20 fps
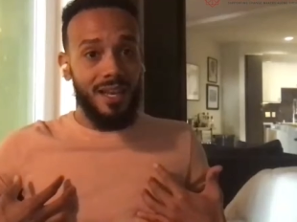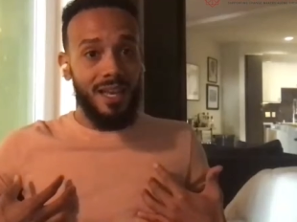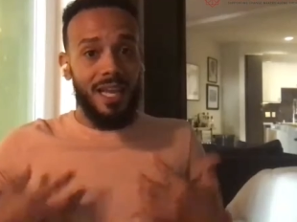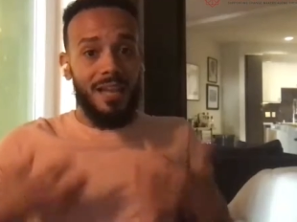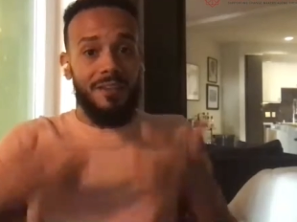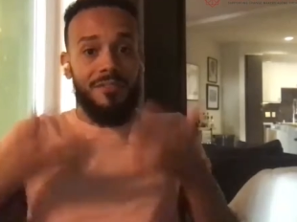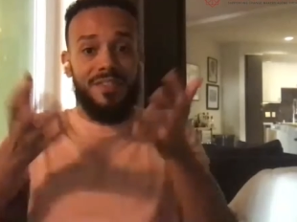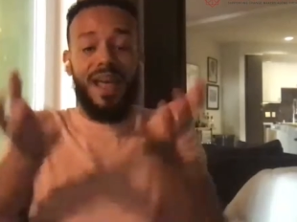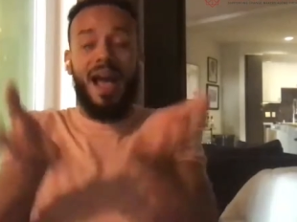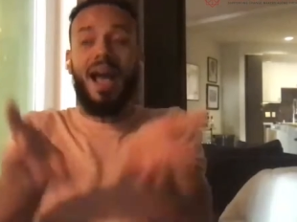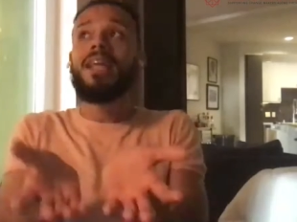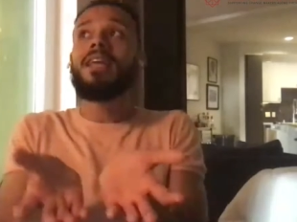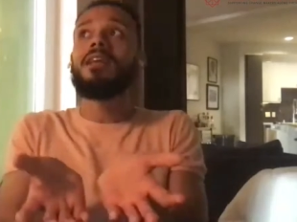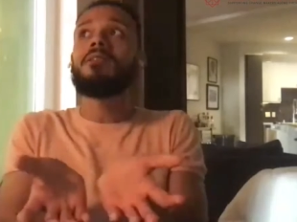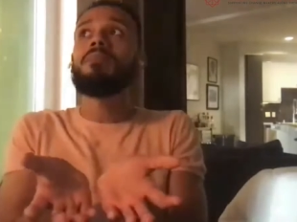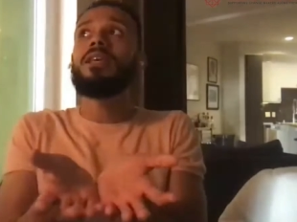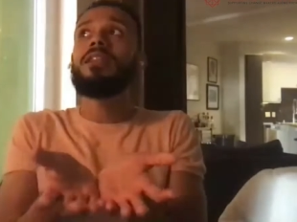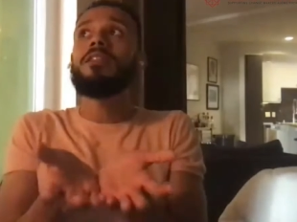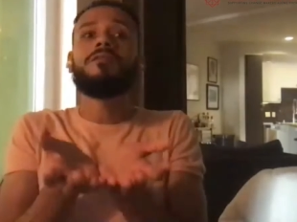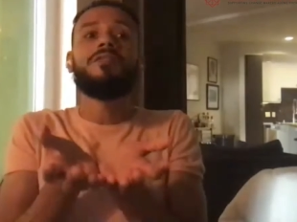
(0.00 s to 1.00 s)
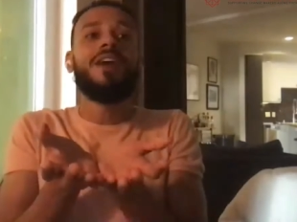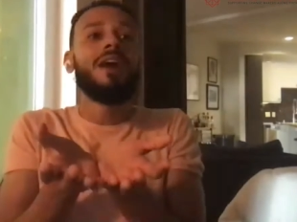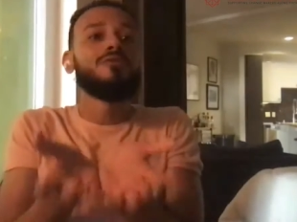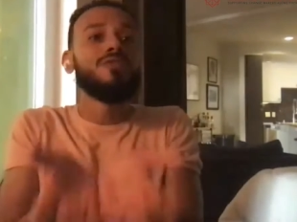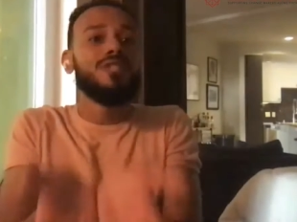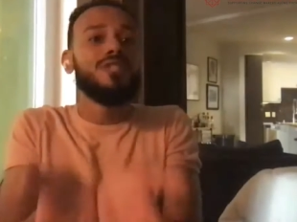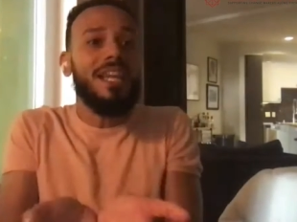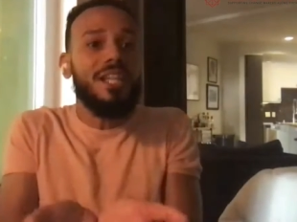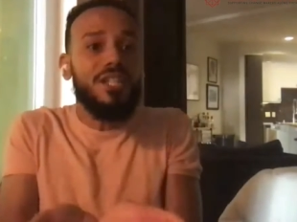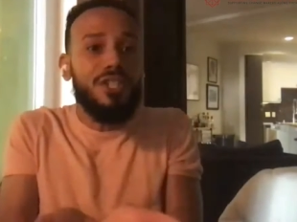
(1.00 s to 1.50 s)
if that can be the
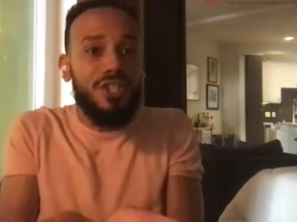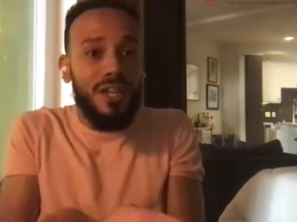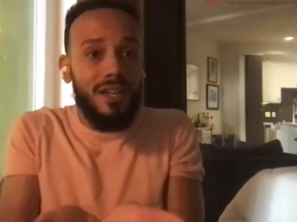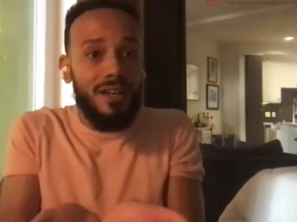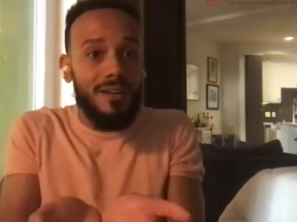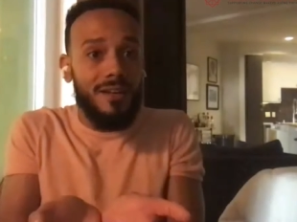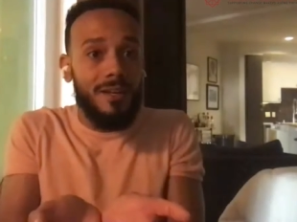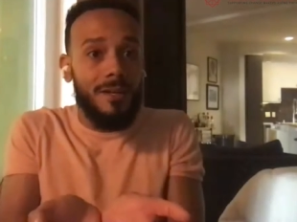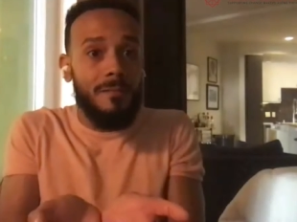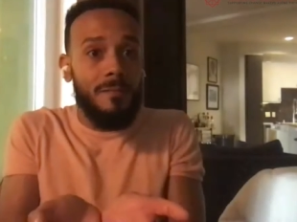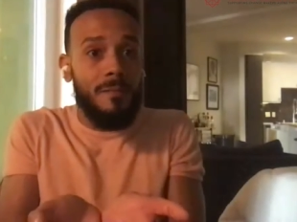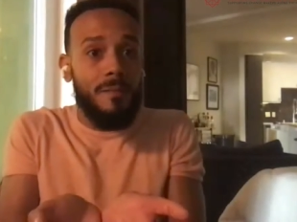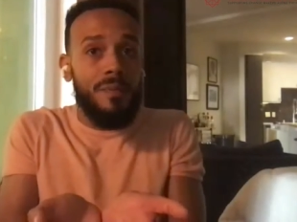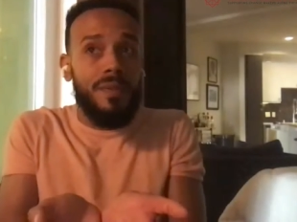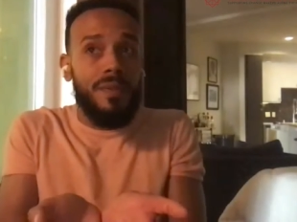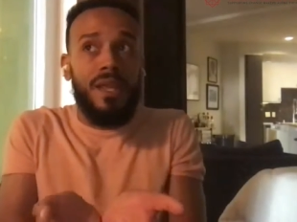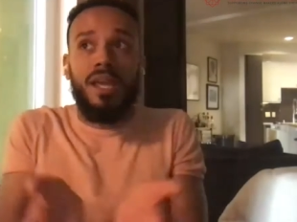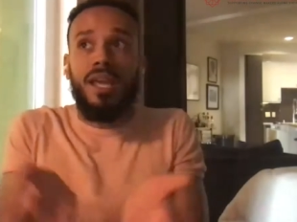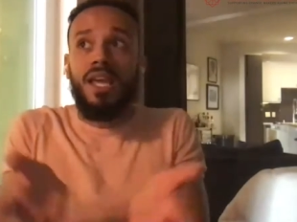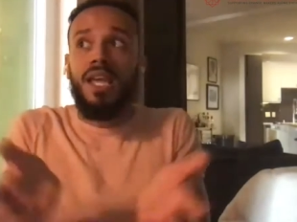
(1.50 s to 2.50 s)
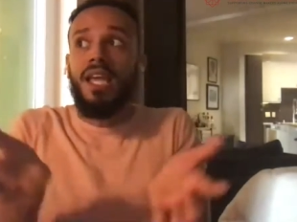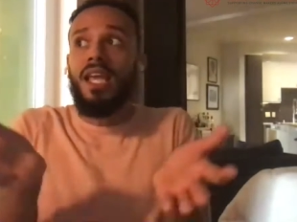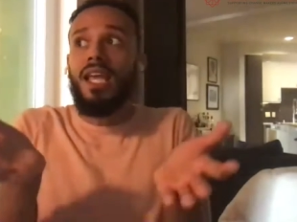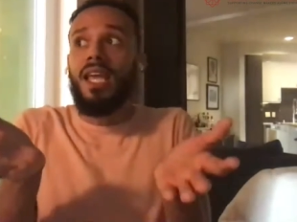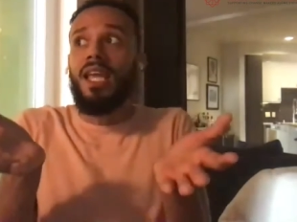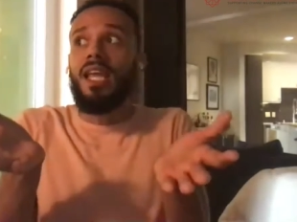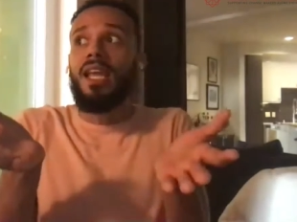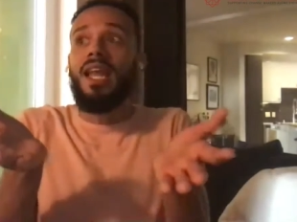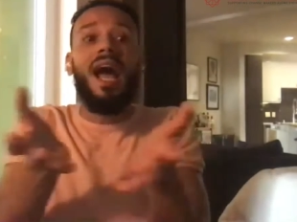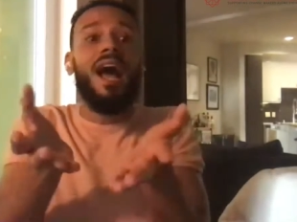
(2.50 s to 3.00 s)
foundation
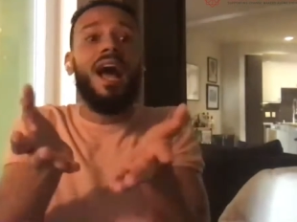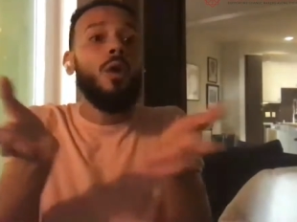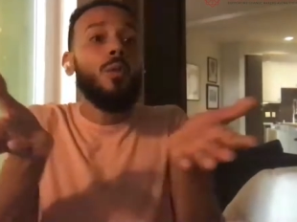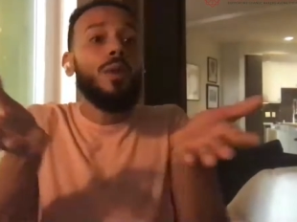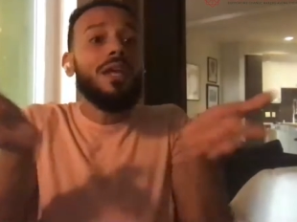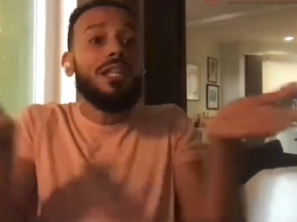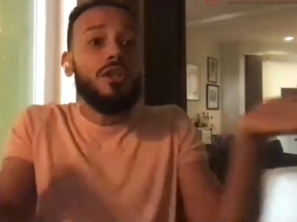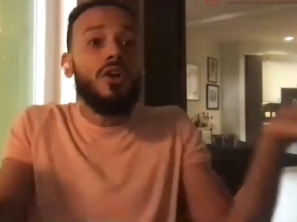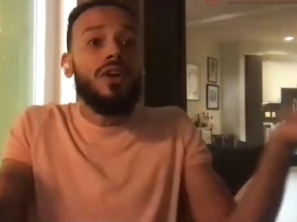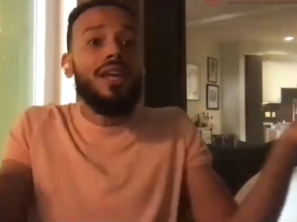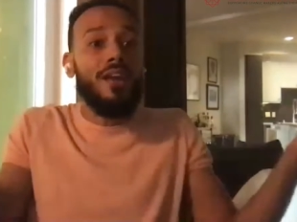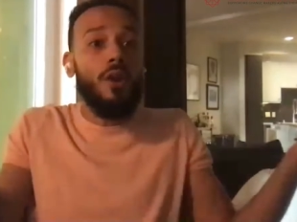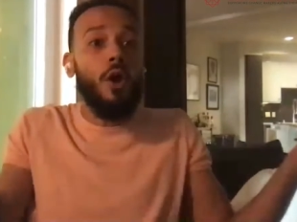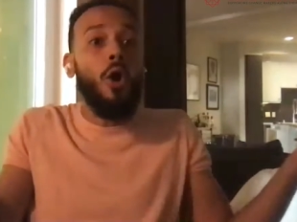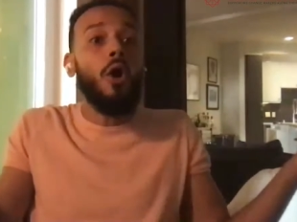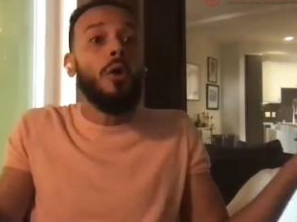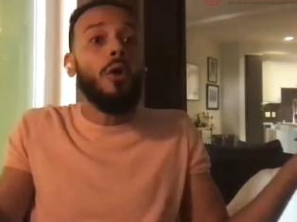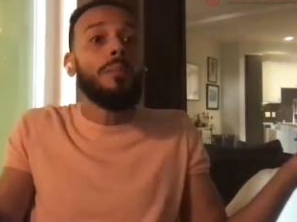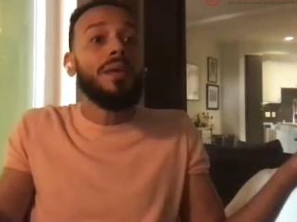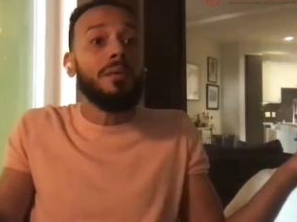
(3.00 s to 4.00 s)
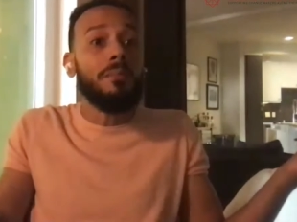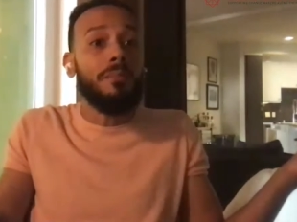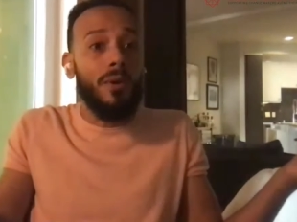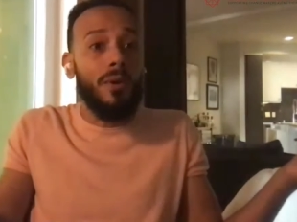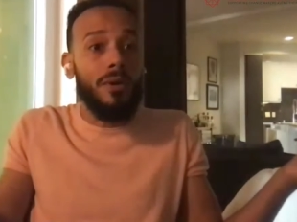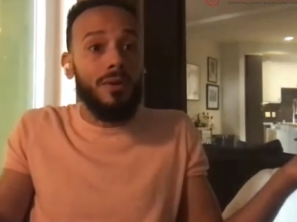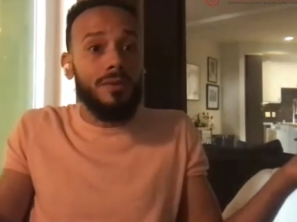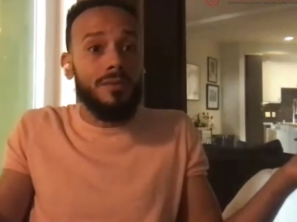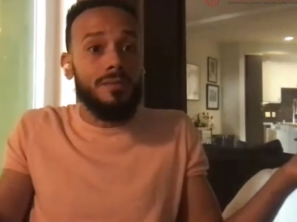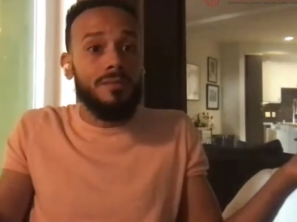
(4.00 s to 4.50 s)
in how we look at all
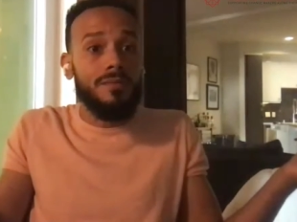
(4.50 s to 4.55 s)
people